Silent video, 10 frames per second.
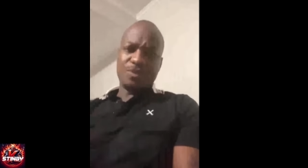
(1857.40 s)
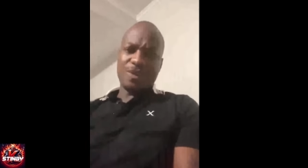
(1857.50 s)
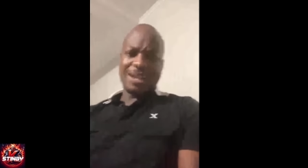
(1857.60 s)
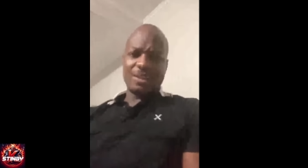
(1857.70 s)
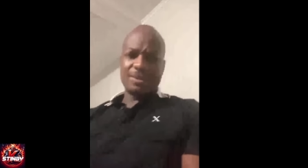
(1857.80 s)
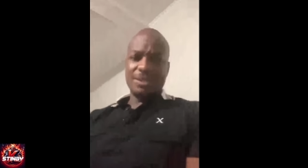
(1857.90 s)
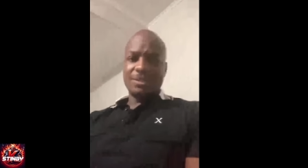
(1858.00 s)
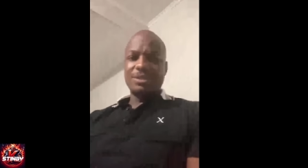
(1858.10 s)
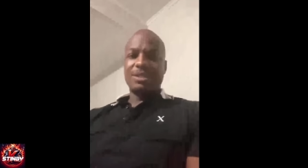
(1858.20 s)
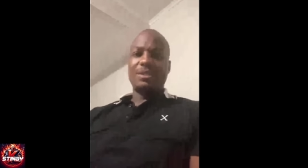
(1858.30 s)
me this before I
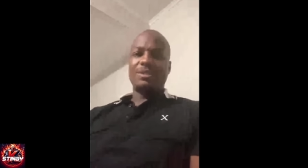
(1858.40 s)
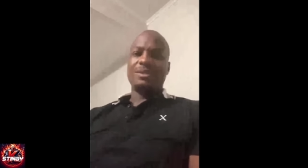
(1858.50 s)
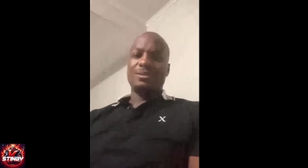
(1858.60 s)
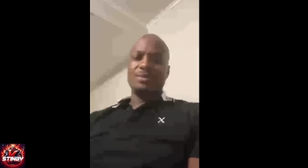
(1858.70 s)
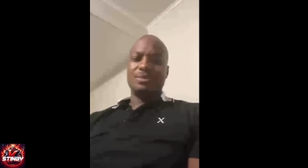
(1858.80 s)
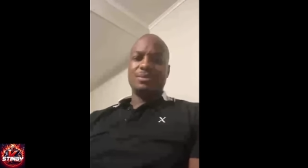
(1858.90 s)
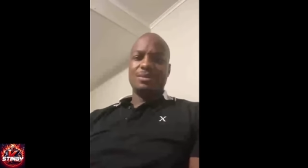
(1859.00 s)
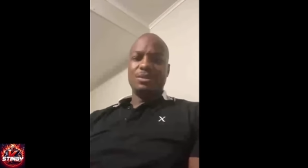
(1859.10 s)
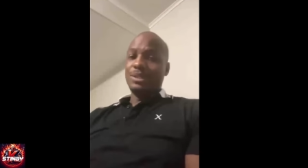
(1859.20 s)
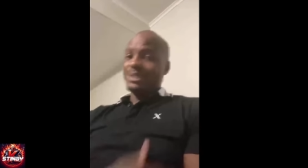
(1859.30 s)
got up there.
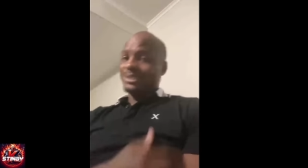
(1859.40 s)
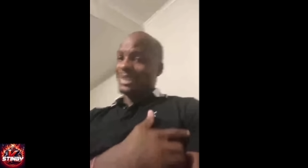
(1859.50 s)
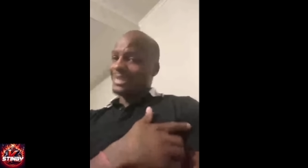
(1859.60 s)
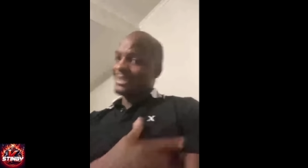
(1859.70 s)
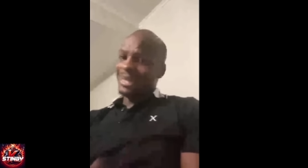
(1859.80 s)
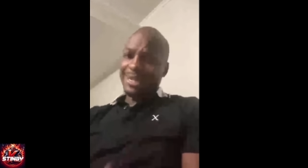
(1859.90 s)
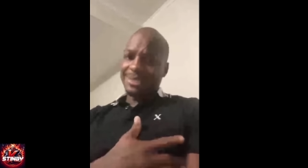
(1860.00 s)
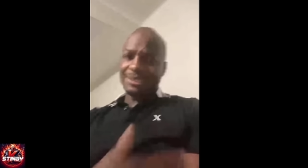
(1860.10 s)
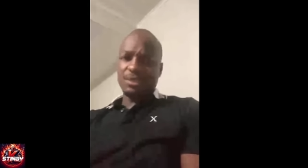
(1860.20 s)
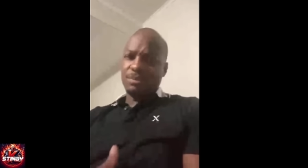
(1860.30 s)
You ain't say none of this